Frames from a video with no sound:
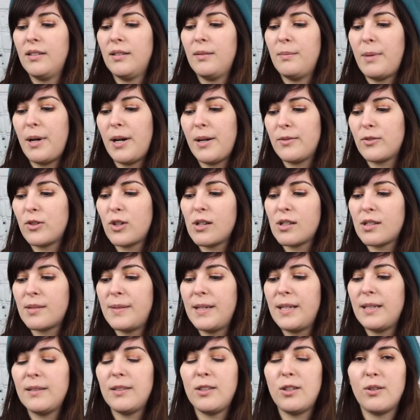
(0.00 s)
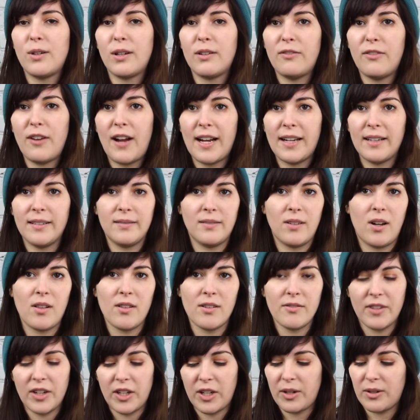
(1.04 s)
But trust me, you can find other
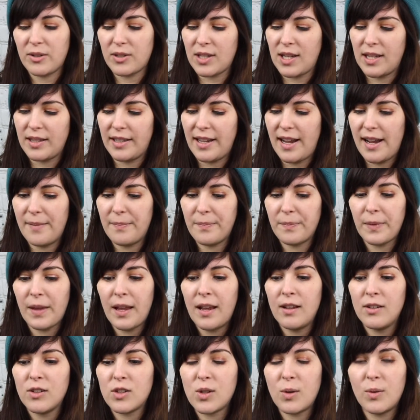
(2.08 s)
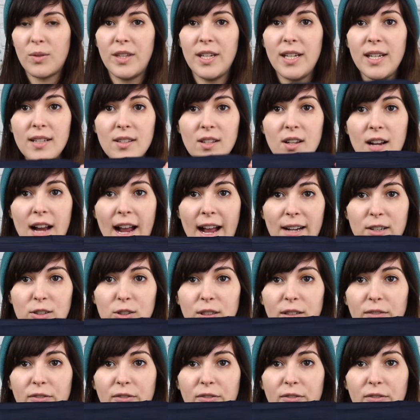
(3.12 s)
videos on that. So these are actually